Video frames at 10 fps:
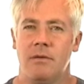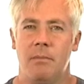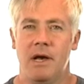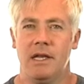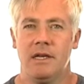
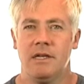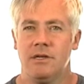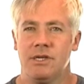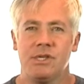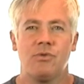but
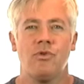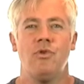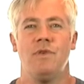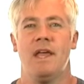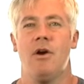just through
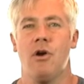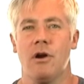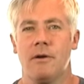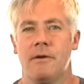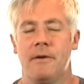who they are.
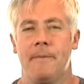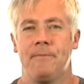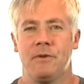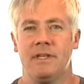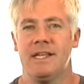
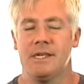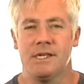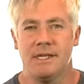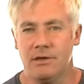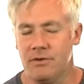That's a
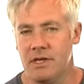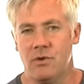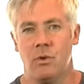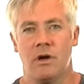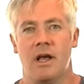skill that
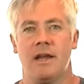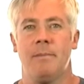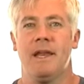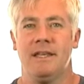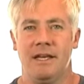you work on in
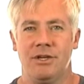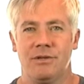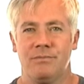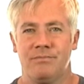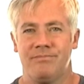meditation.
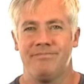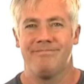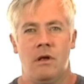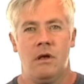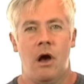
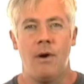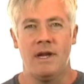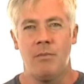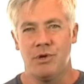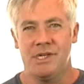All right,
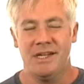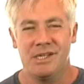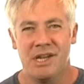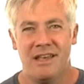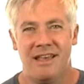number
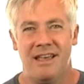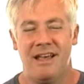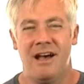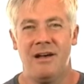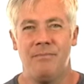6,
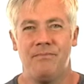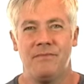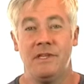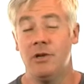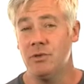
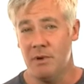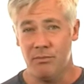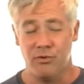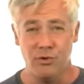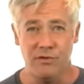the
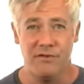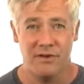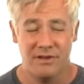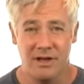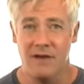ultimate proof
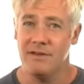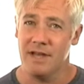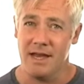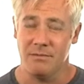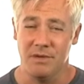of
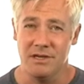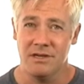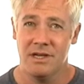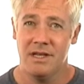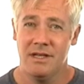enlightenment
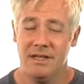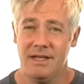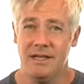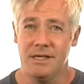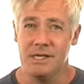
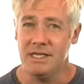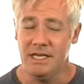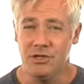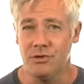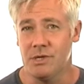is a
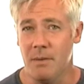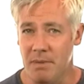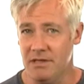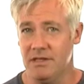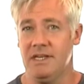teacher's
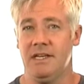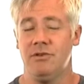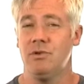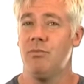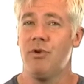ability
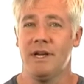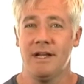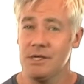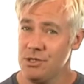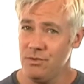to bring
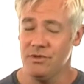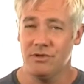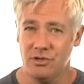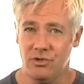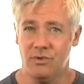a student
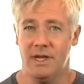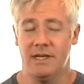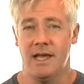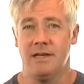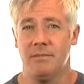to
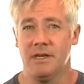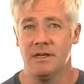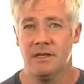enlightenment.